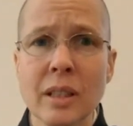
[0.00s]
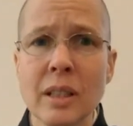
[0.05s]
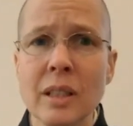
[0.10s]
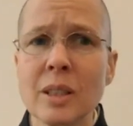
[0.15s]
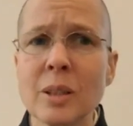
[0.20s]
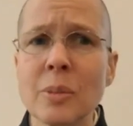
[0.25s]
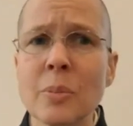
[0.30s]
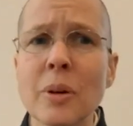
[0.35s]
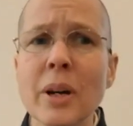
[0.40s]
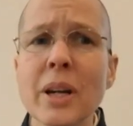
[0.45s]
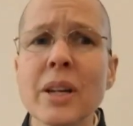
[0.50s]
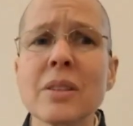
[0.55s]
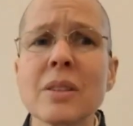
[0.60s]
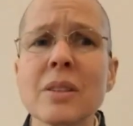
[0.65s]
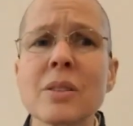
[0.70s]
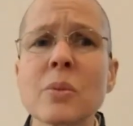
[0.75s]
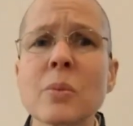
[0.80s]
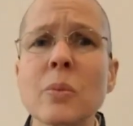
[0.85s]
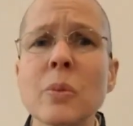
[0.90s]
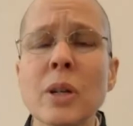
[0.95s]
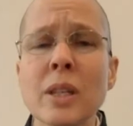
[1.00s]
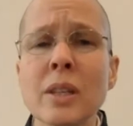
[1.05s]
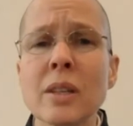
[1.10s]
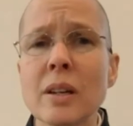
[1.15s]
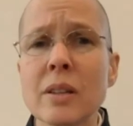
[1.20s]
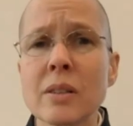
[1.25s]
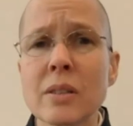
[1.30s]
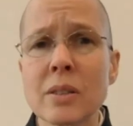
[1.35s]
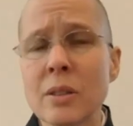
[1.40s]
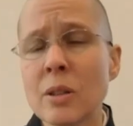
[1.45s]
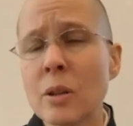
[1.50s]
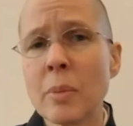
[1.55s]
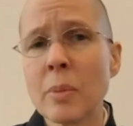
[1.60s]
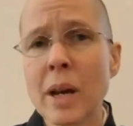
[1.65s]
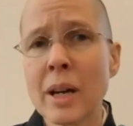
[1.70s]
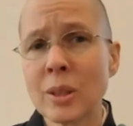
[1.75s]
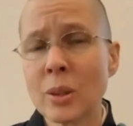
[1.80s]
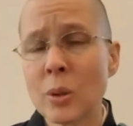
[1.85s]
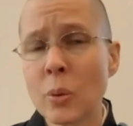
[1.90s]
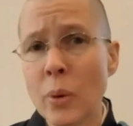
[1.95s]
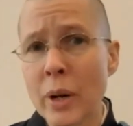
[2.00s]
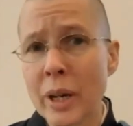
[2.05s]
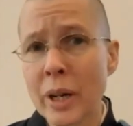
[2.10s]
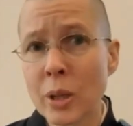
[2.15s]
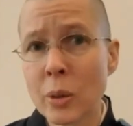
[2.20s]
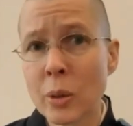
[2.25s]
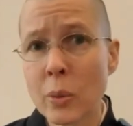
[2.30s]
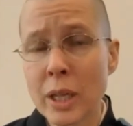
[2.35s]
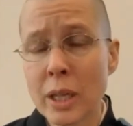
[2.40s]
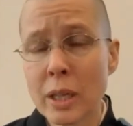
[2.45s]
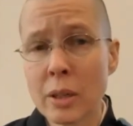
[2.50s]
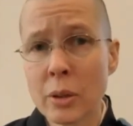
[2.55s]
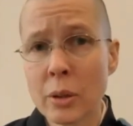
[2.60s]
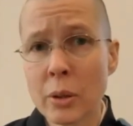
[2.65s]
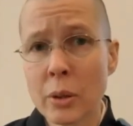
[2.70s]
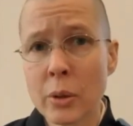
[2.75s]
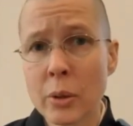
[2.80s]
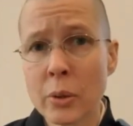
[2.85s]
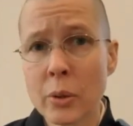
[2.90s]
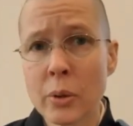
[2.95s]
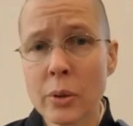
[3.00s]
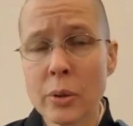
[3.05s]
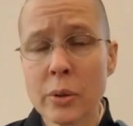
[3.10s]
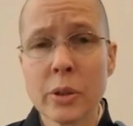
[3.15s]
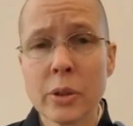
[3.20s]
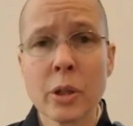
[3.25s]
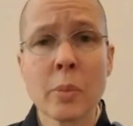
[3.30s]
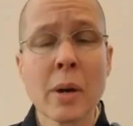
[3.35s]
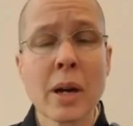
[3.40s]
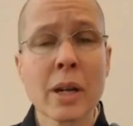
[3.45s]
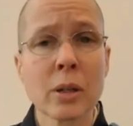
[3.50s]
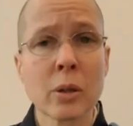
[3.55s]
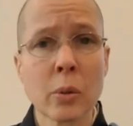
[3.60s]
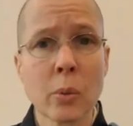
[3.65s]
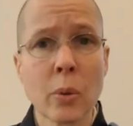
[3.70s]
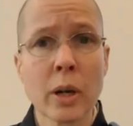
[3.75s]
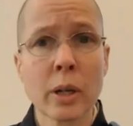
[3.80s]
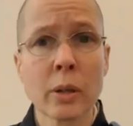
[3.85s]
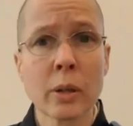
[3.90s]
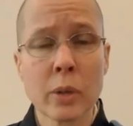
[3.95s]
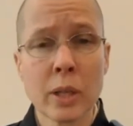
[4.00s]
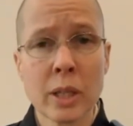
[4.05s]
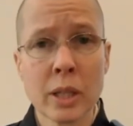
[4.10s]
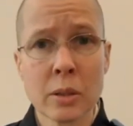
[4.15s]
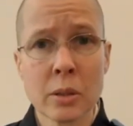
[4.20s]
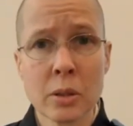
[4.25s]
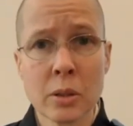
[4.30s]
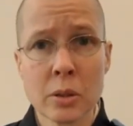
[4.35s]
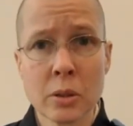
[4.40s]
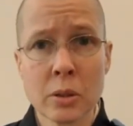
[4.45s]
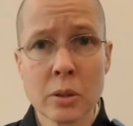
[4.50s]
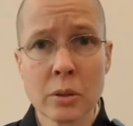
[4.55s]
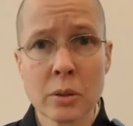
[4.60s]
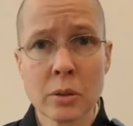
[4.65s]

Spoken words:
The breath is with us no matter where we go, no matter what we do.